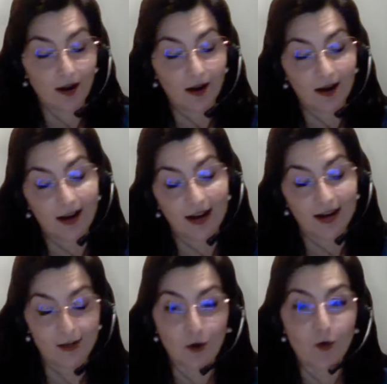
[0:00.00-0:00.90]

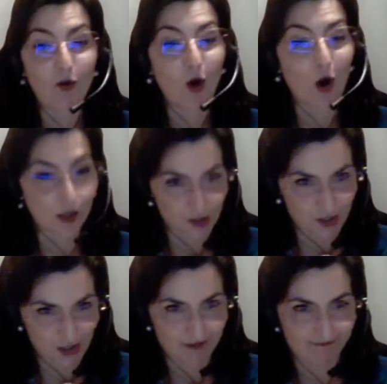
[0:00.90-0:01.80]

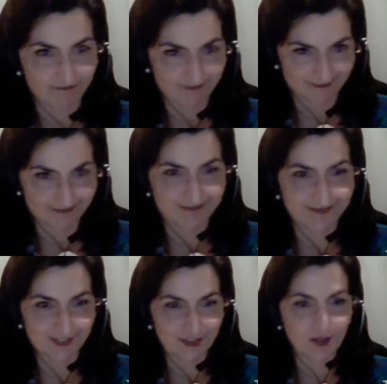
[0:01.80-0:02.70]
oncology,
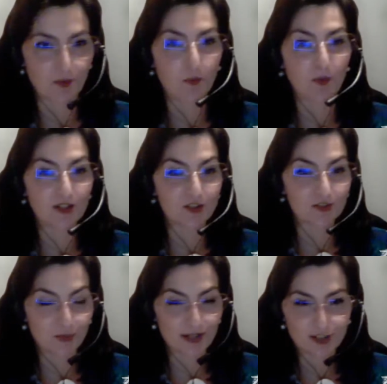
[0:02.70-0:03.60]
So
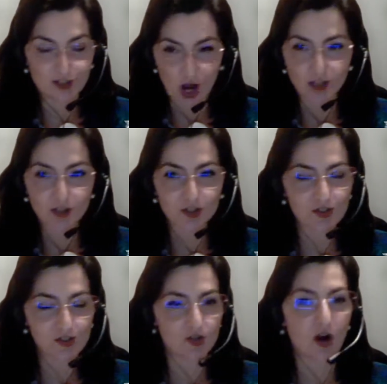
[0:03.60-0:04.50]
we're
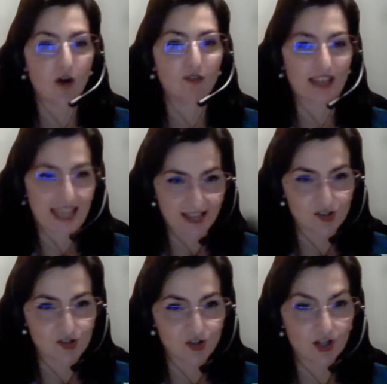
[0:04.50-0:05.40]
doctors of a
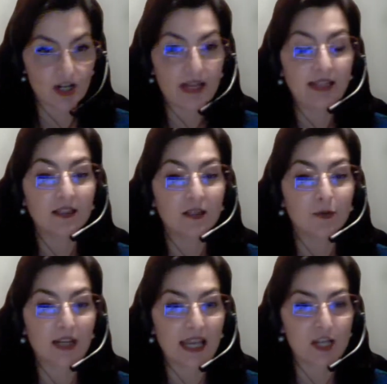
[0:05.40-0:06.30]
cancer in the
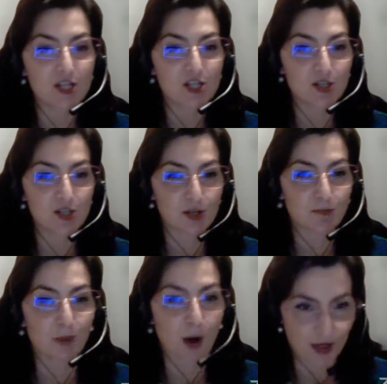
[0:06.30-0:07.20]
relationship
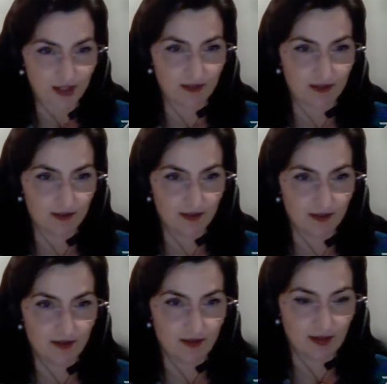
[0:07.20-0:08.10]
body.
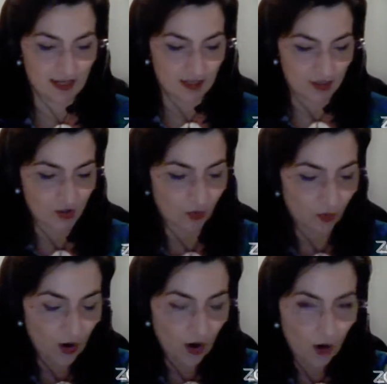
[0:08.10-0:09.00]

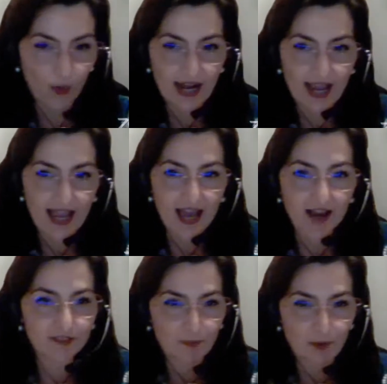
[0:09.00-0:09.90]
So when I
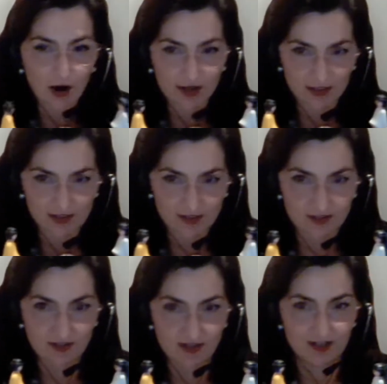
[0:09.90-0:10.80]
have the parties
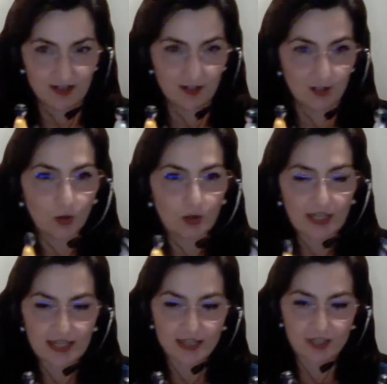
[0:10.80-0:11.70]

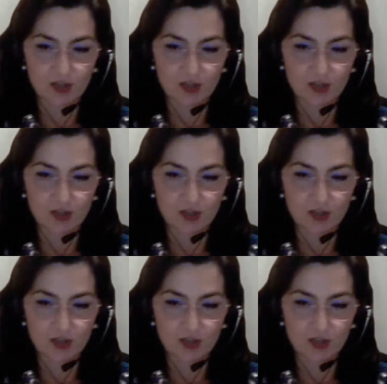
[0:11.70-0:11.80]
looking at each